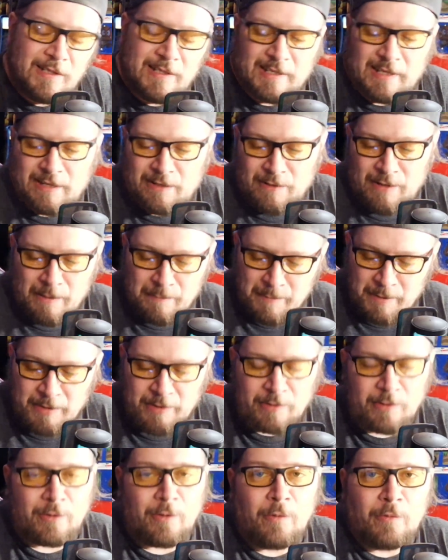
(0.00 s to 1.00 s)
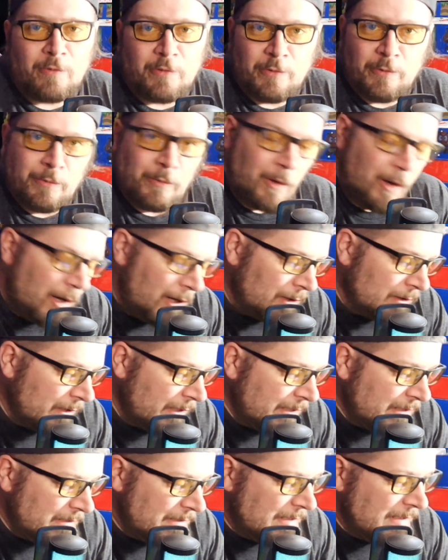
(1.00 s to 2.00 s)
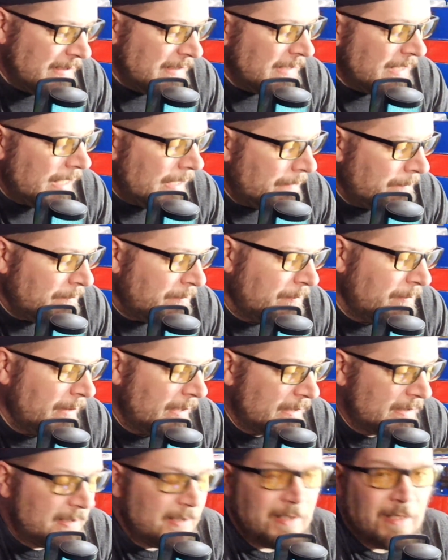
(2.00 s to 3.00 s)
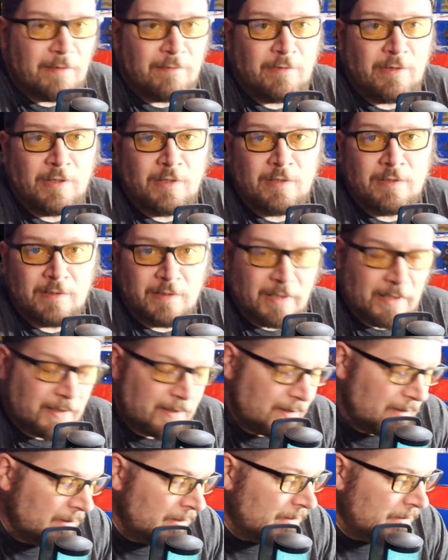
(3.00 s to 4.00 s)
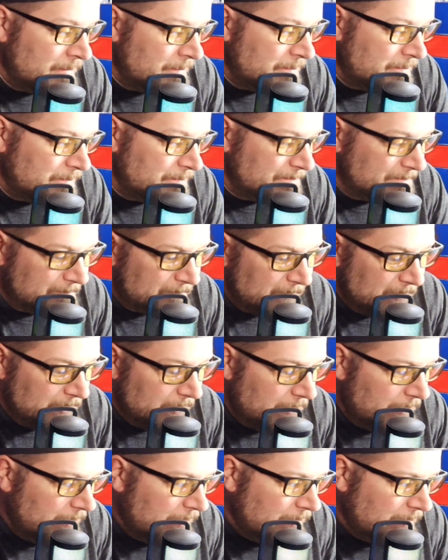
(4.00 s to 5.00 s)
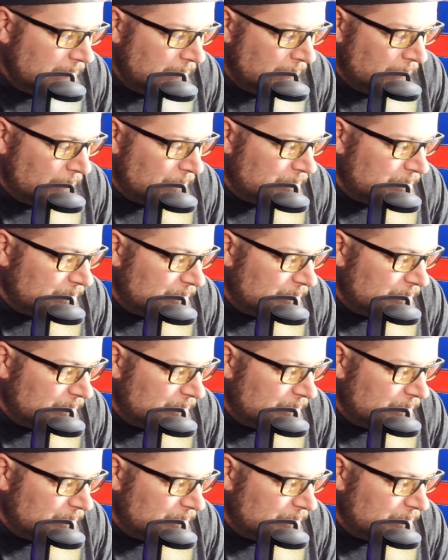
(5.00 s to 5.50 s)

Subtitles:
Now, I'm not going to go through all 18 games, but I can give you like a, you know,